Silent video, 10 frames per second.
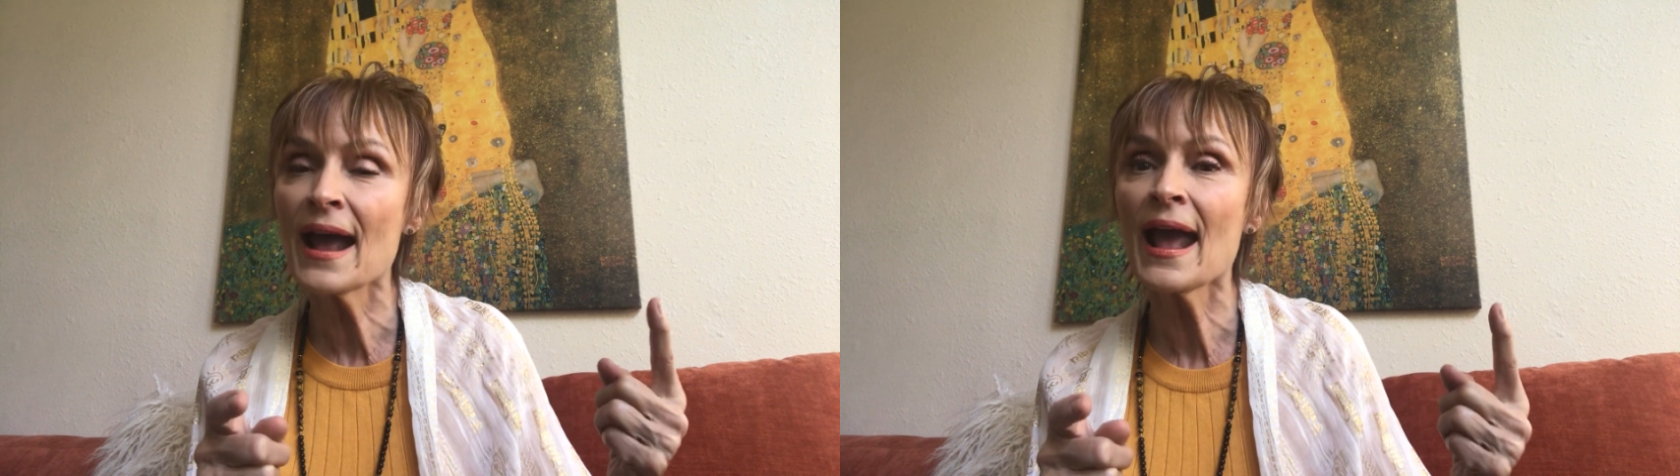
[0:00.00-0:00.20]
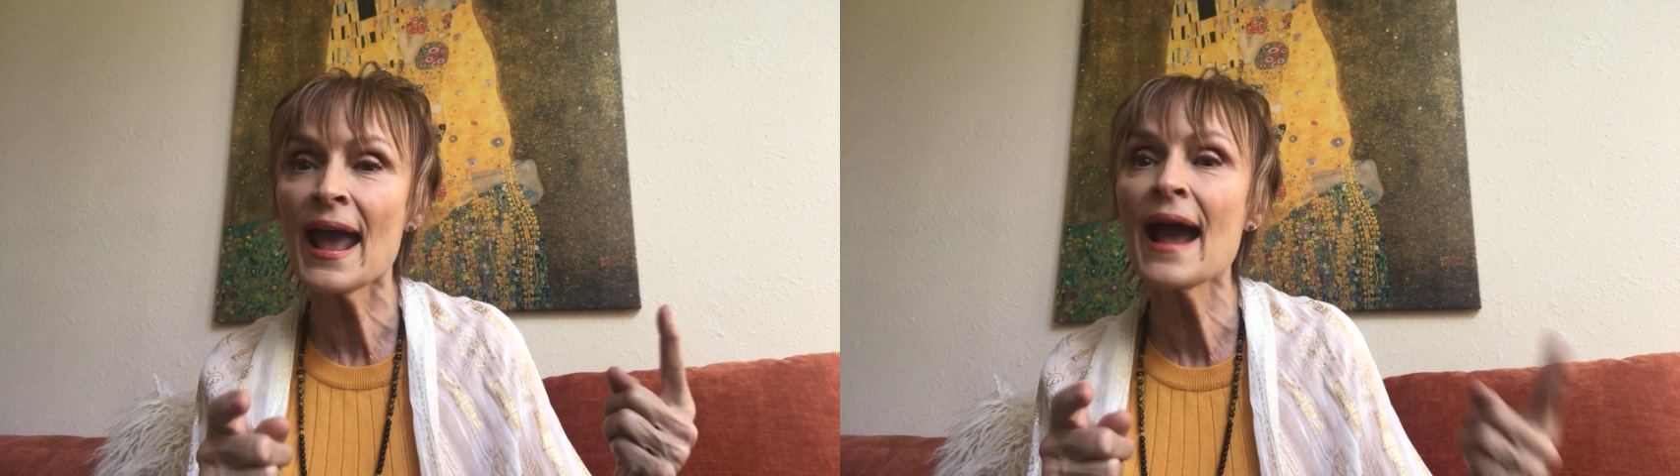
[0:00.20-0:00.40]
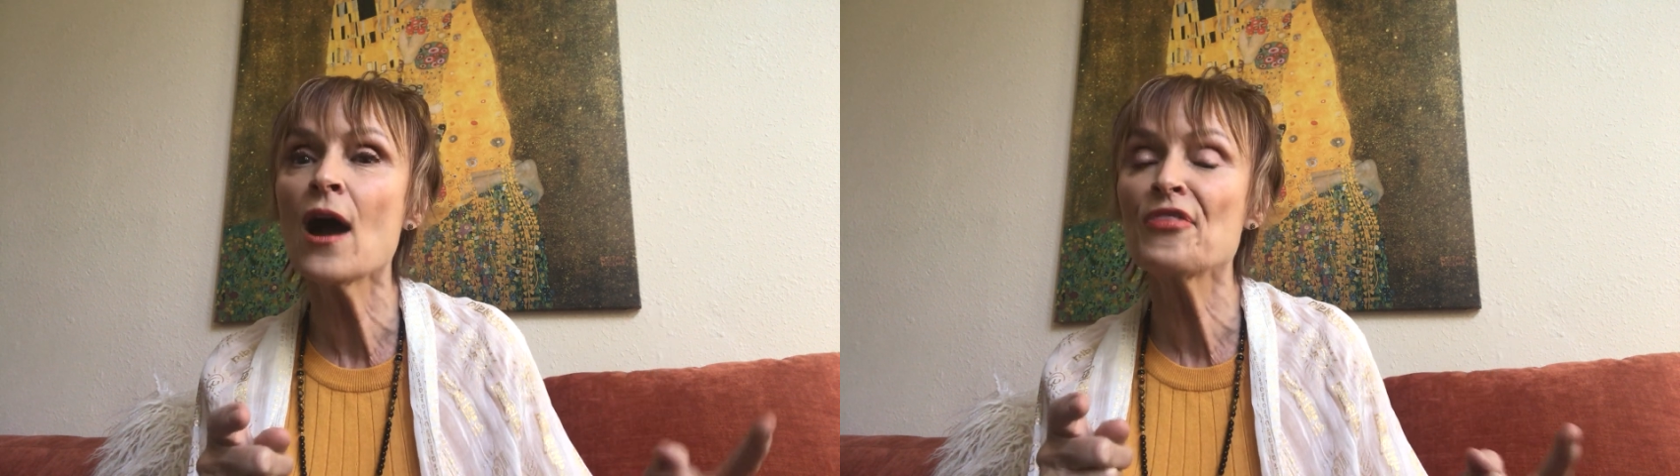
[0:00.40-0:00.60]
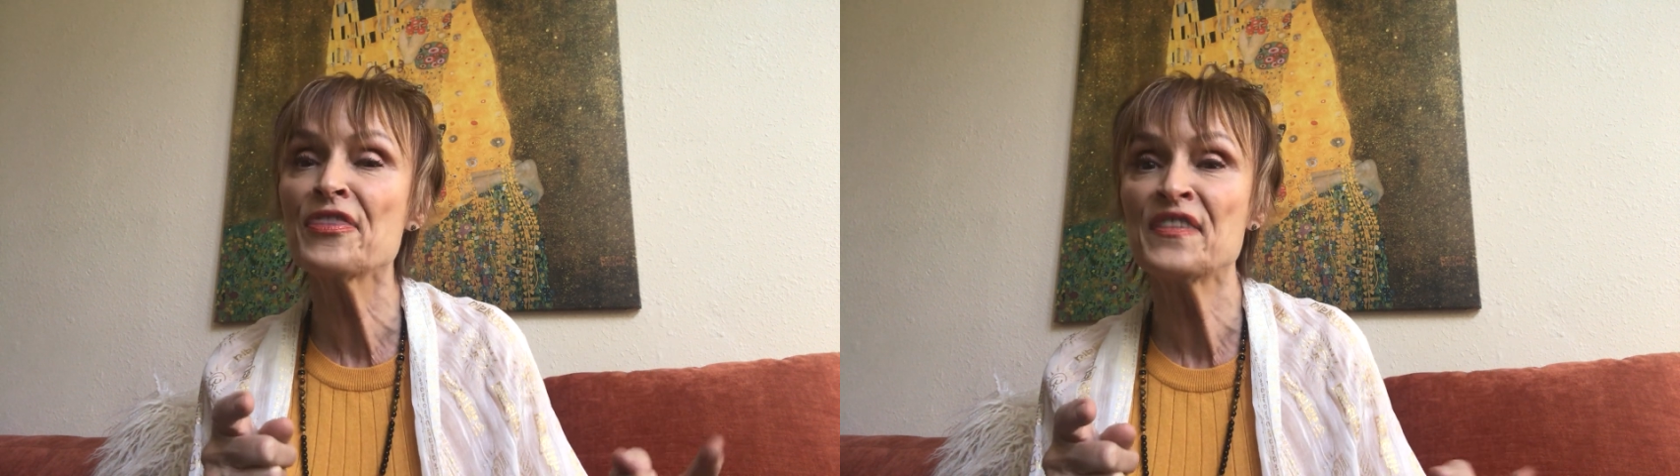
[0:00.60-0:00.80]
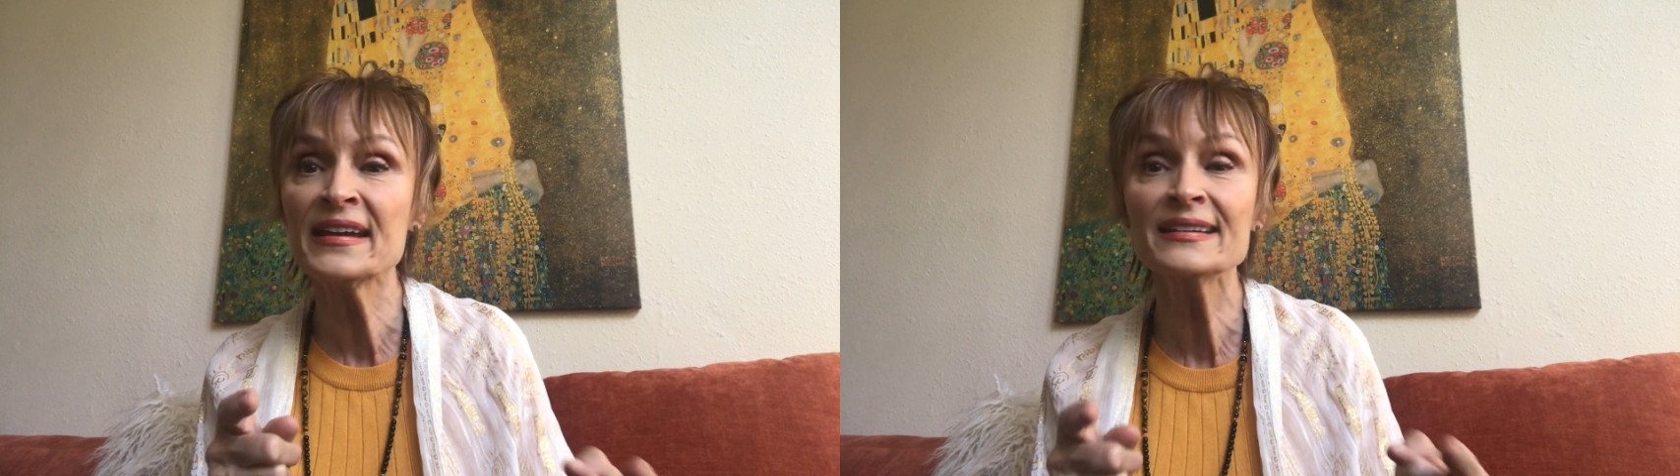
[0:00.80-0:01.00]
how the
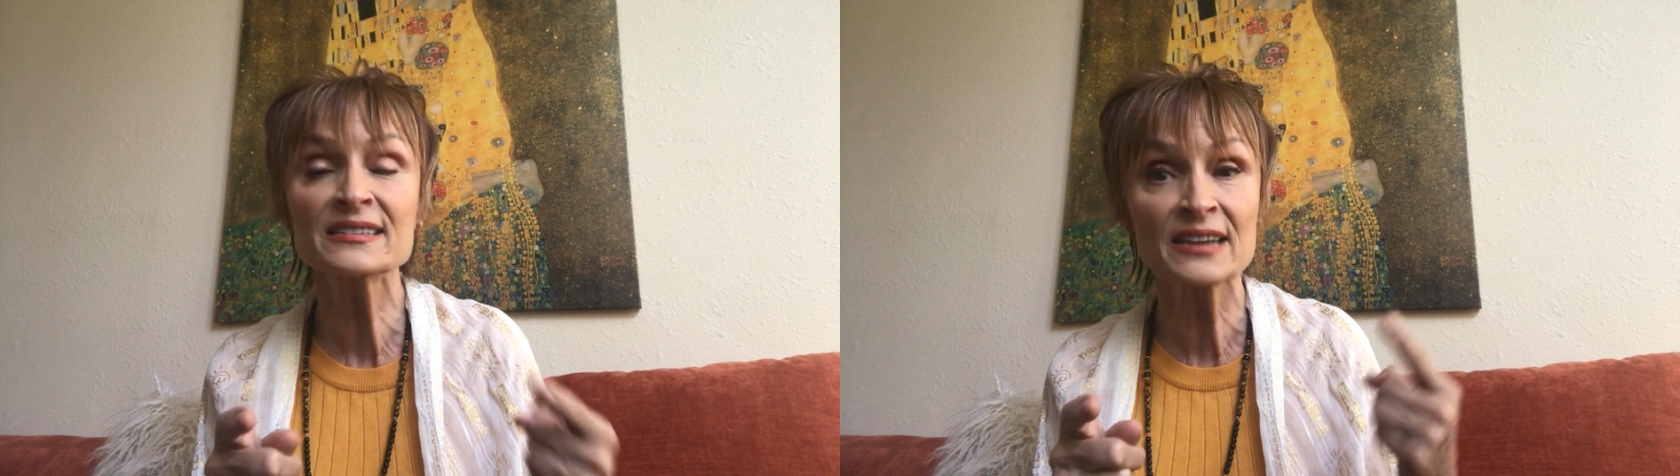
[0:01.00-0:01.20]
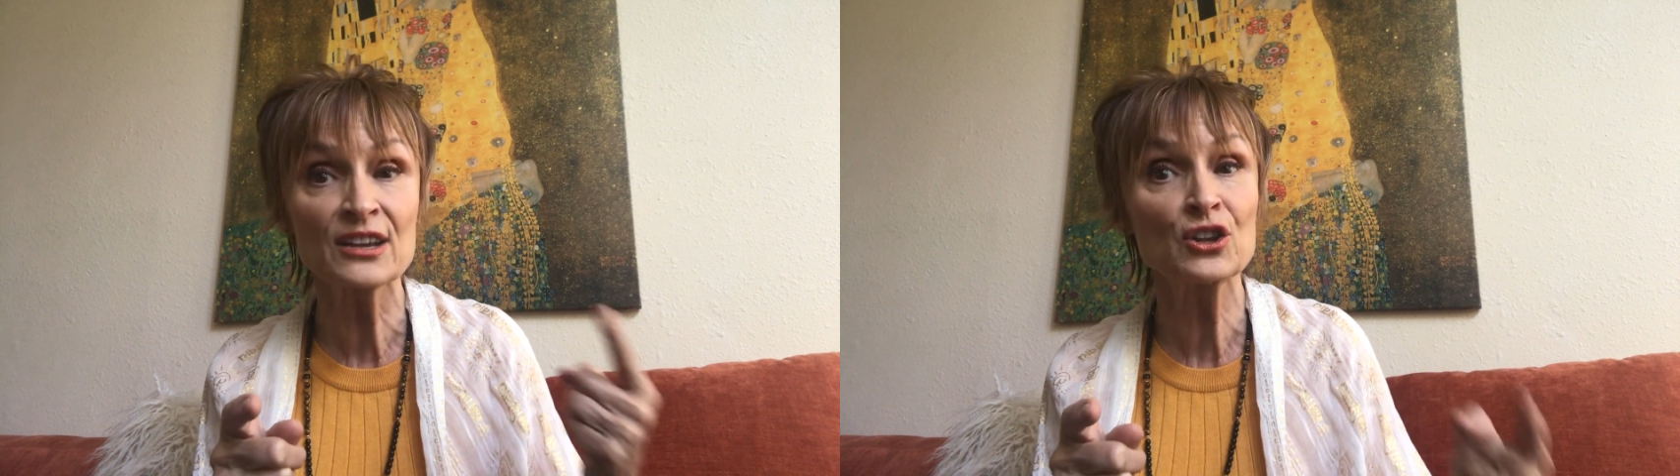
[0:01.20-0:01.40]
things that